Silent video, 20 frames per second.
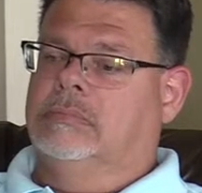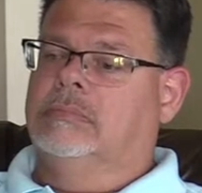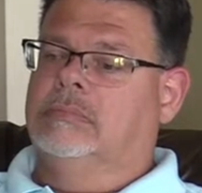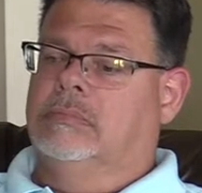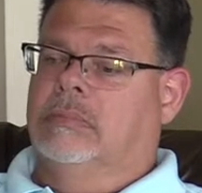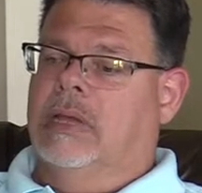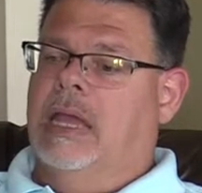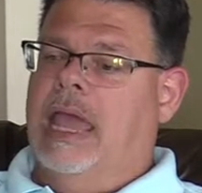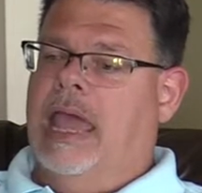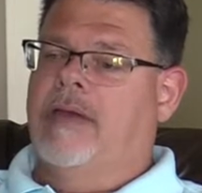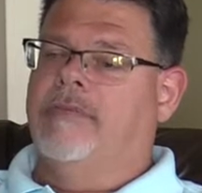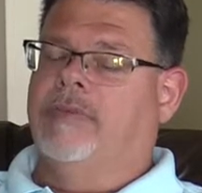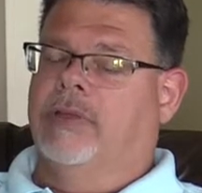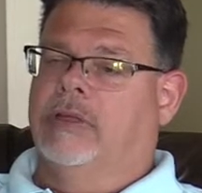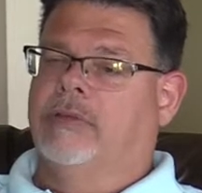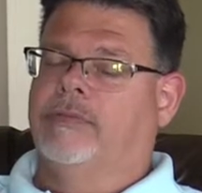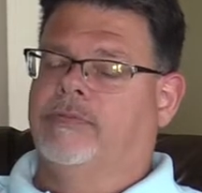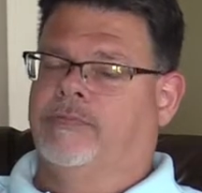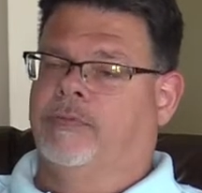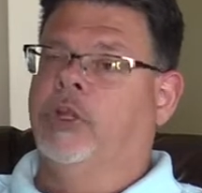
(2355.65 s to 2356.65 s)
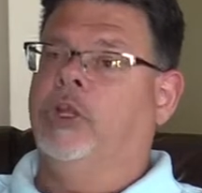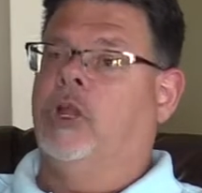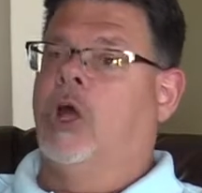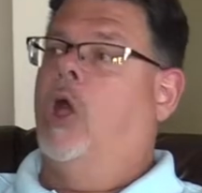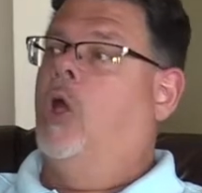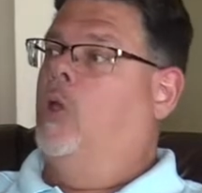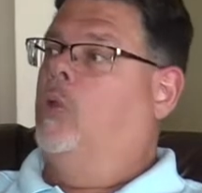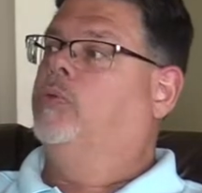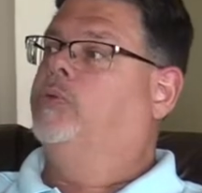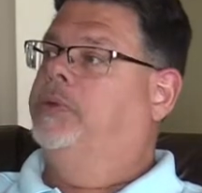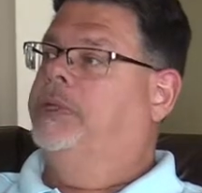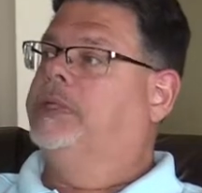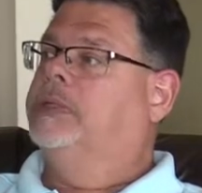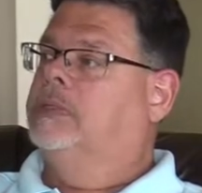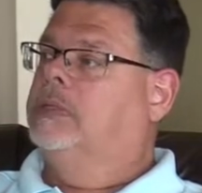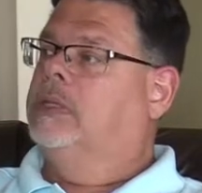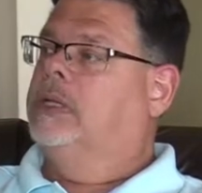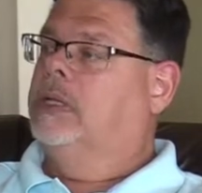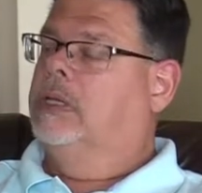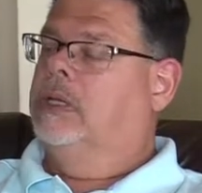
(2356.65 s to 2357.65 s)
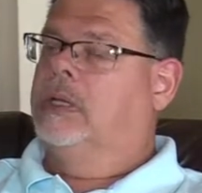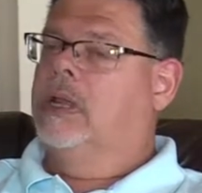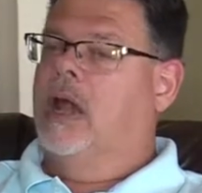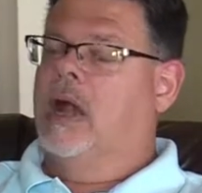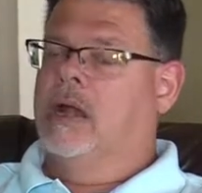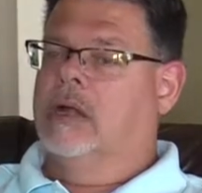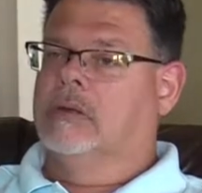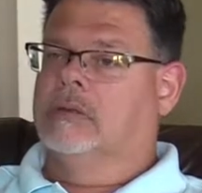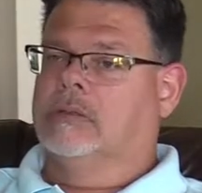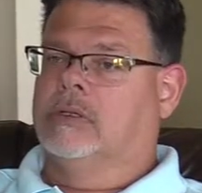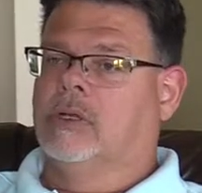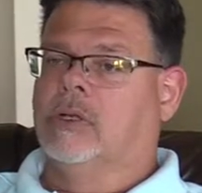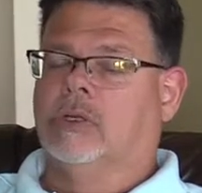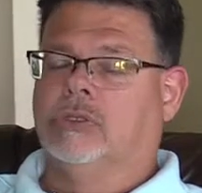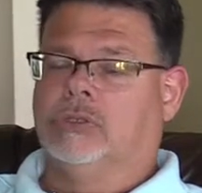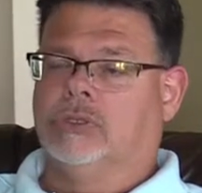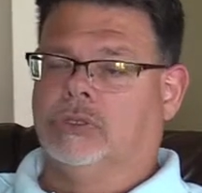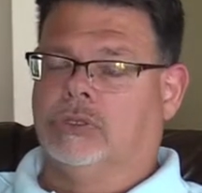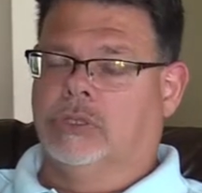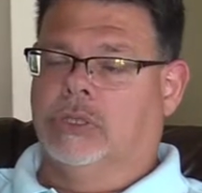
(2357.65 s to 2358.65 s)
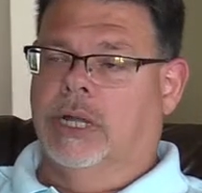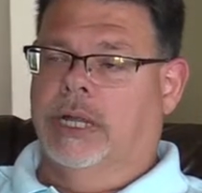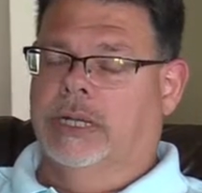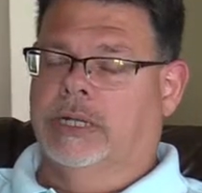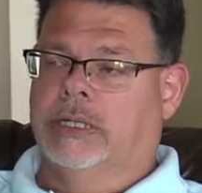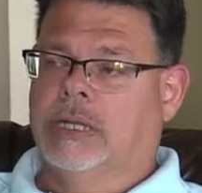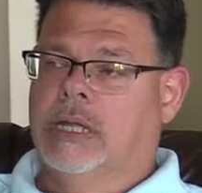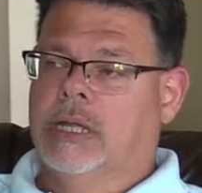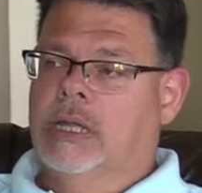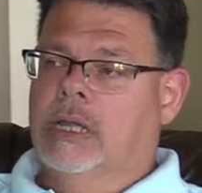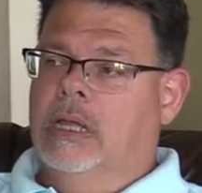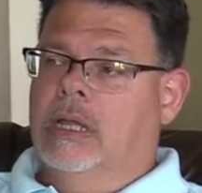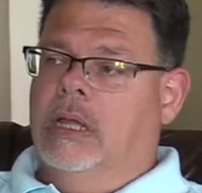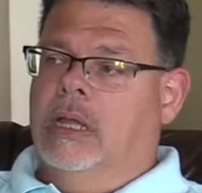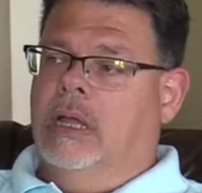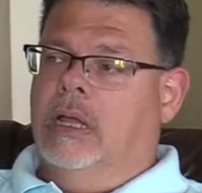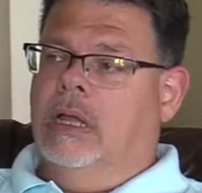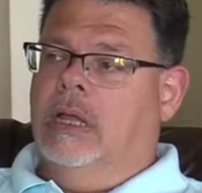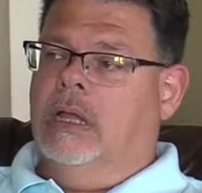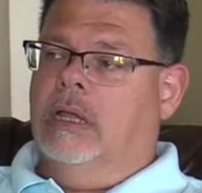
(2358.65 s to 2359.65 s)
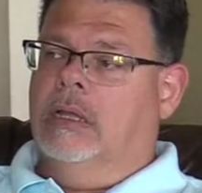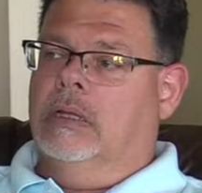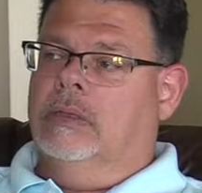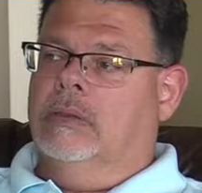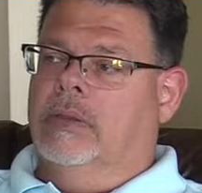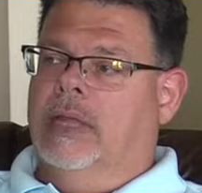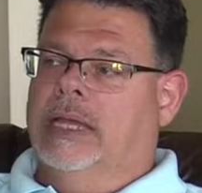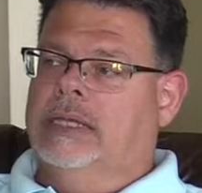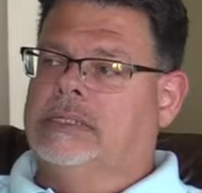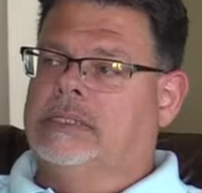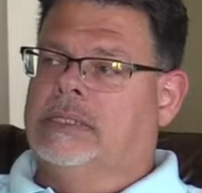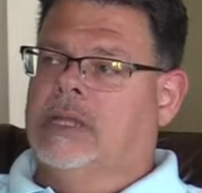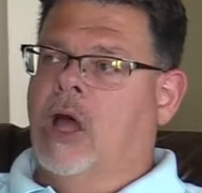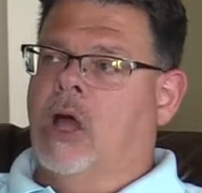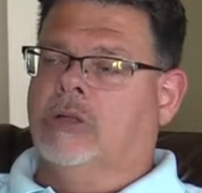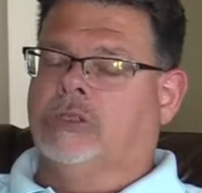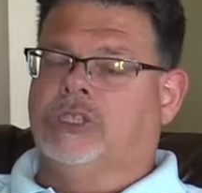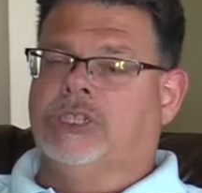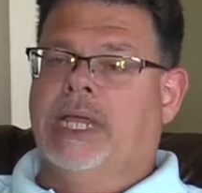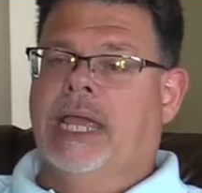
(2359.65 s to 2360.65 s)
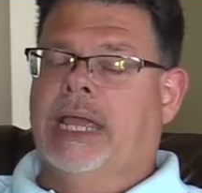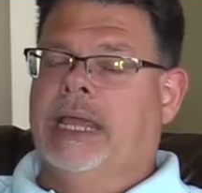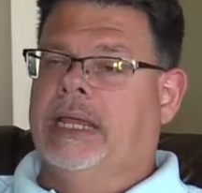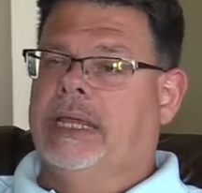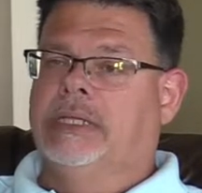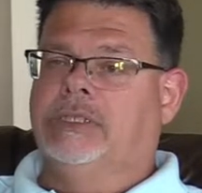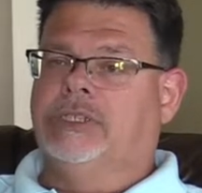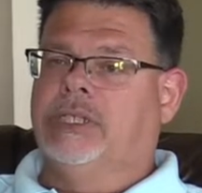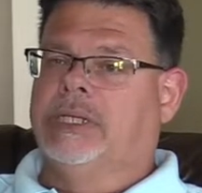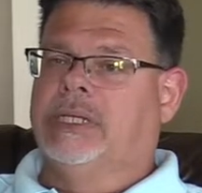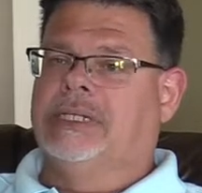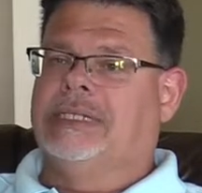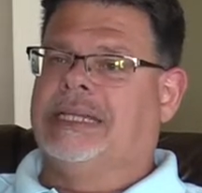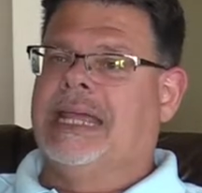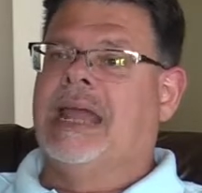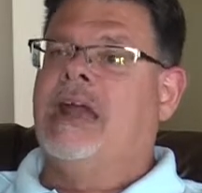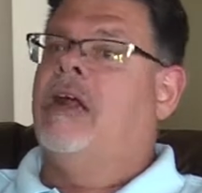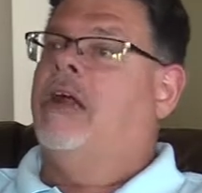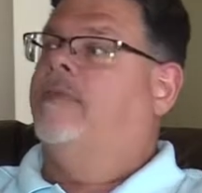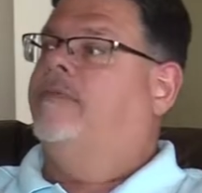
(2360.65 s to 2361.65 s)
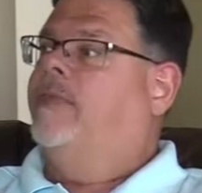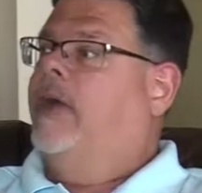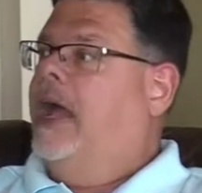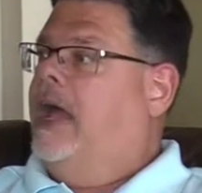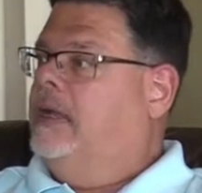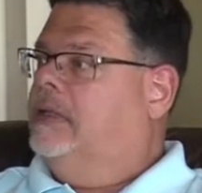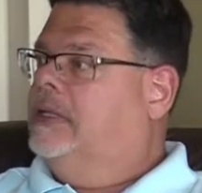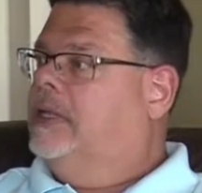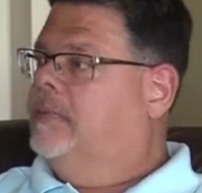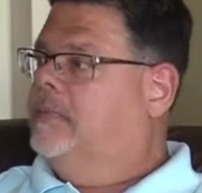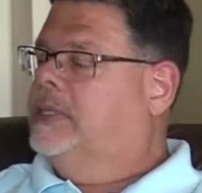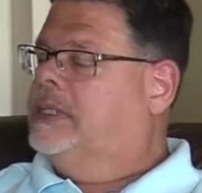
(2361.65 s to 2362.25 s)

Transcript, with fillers: have a foothold in our culture, and they saw change, and it terrified them.